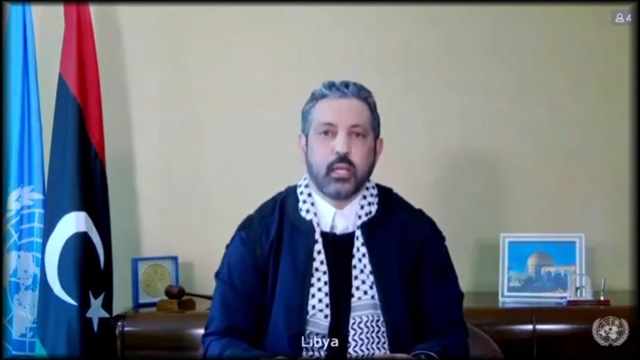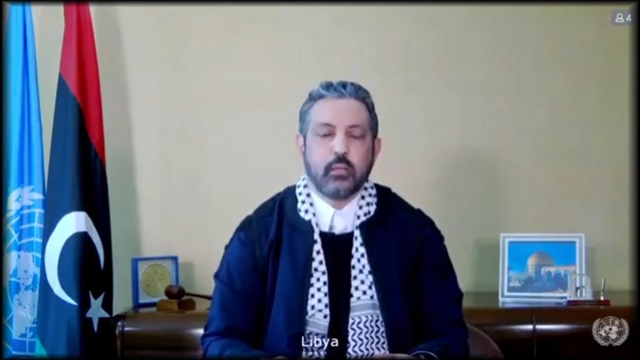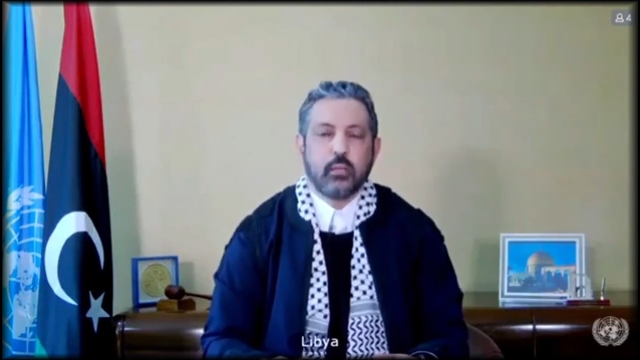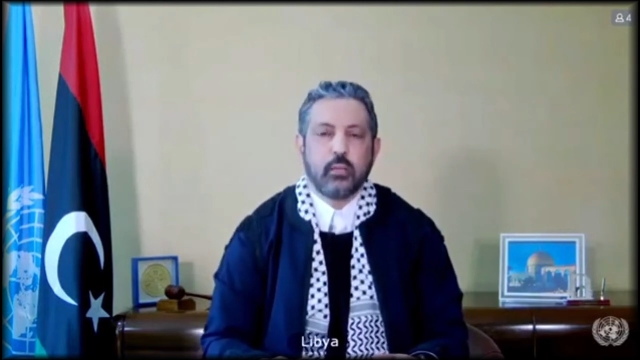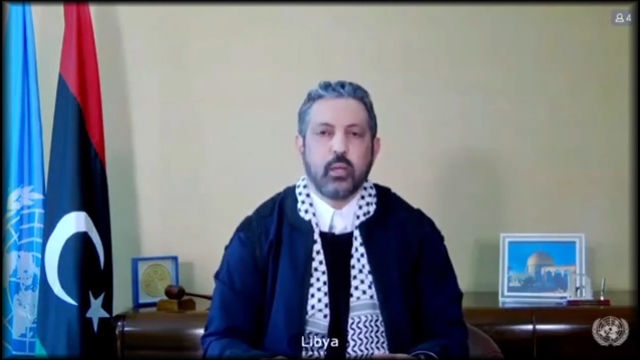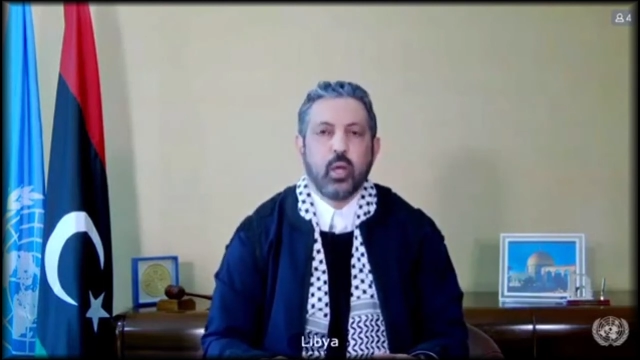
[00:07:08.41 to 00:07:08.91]

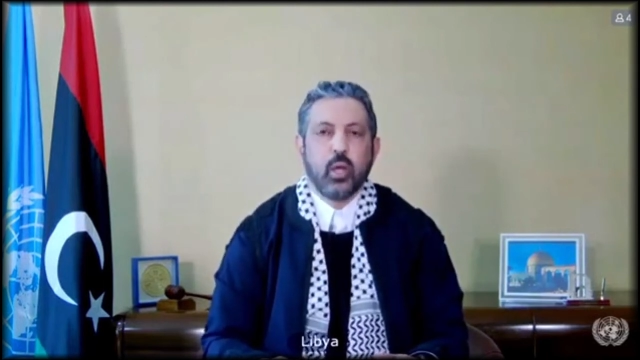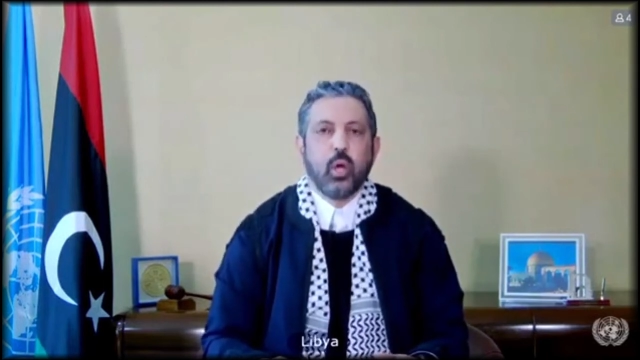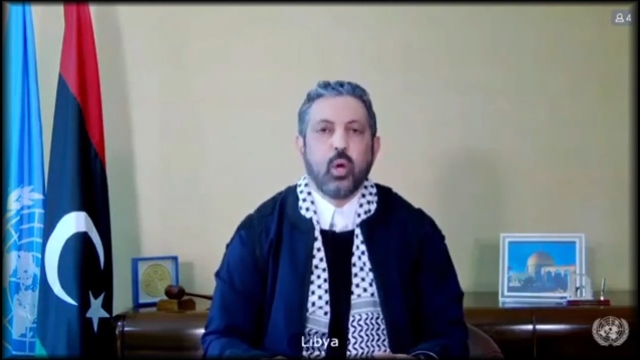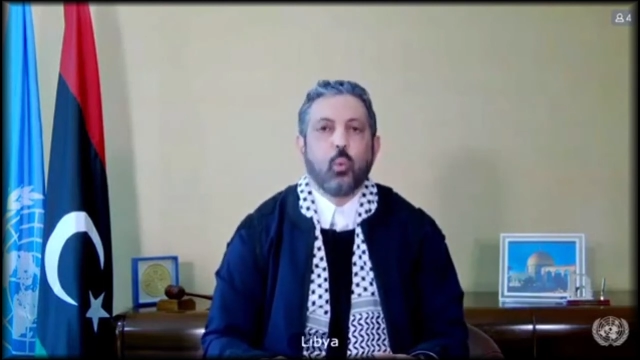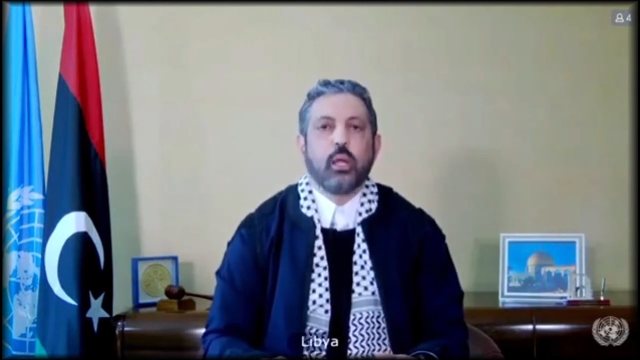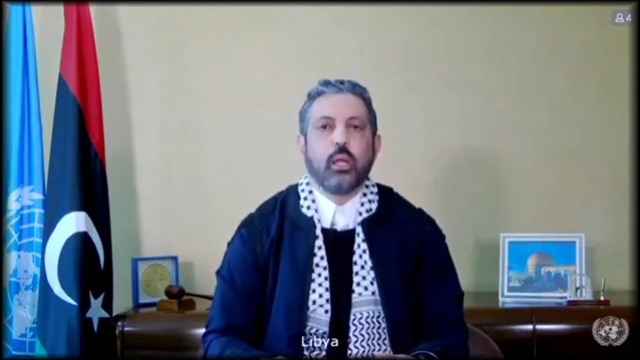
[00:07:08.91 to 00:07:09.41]

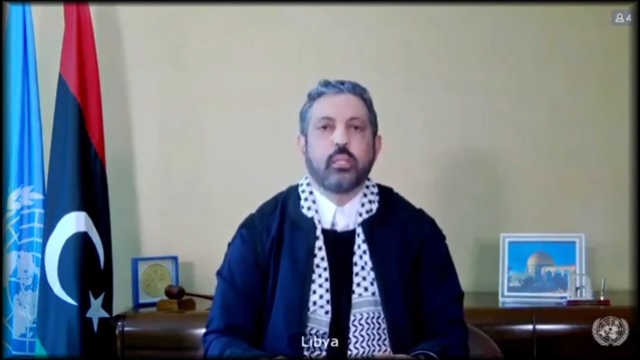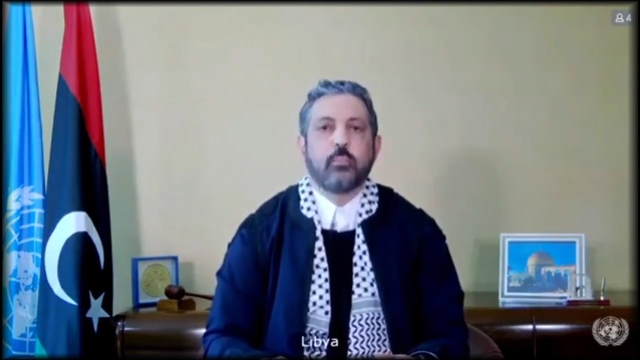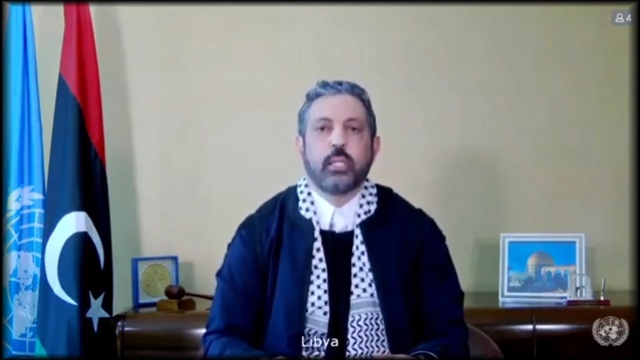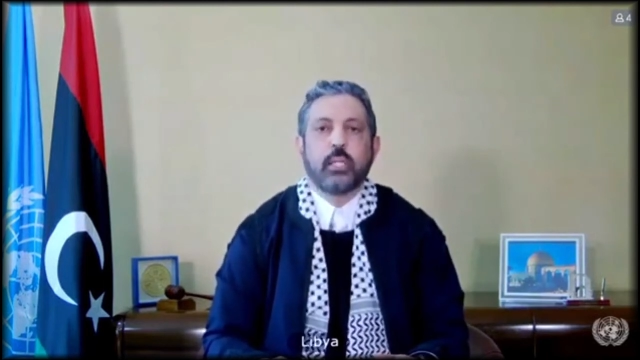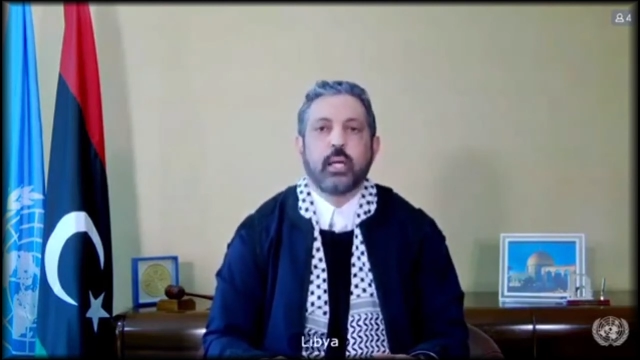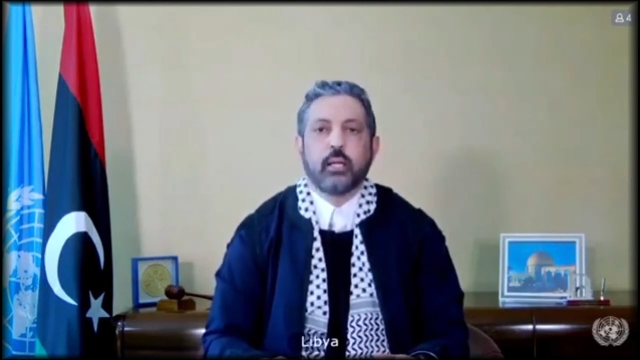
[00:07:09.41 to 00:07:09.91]
attacks
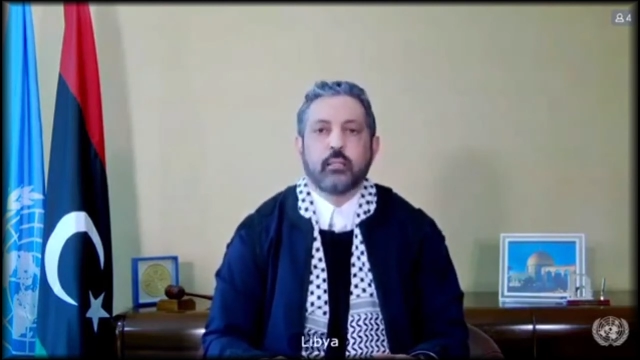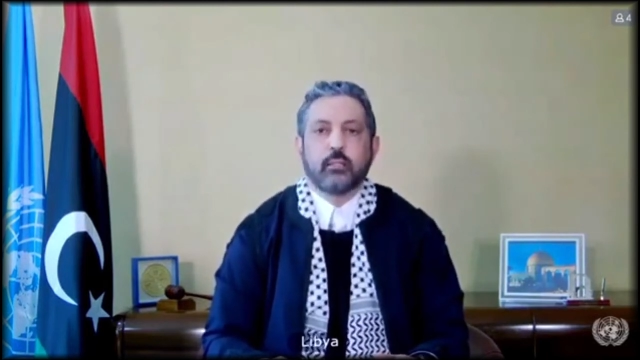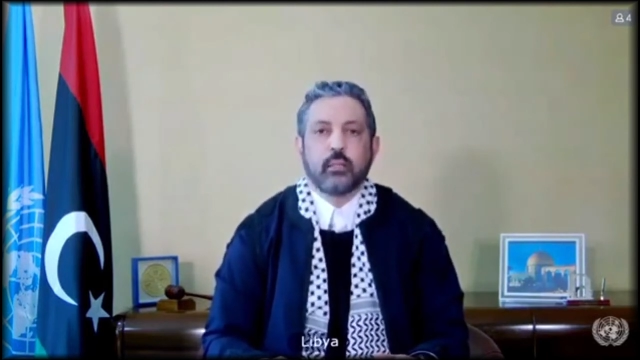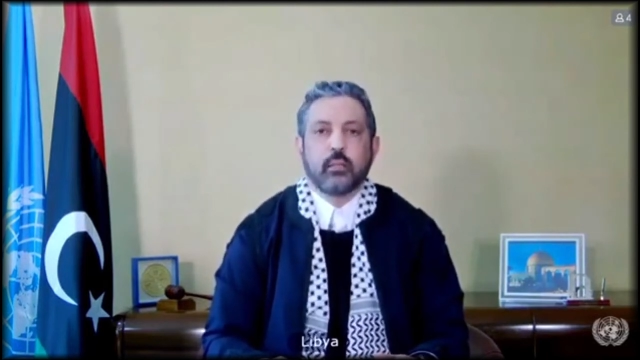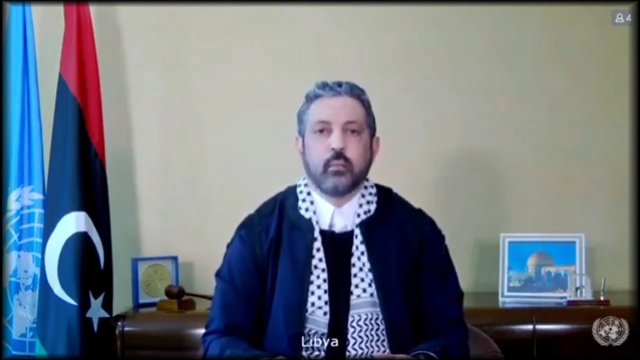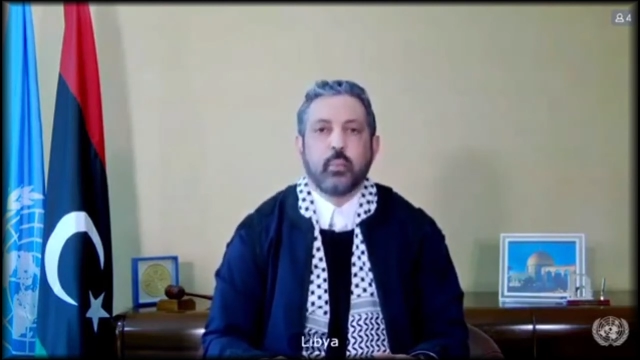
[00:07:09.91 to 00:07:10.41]
against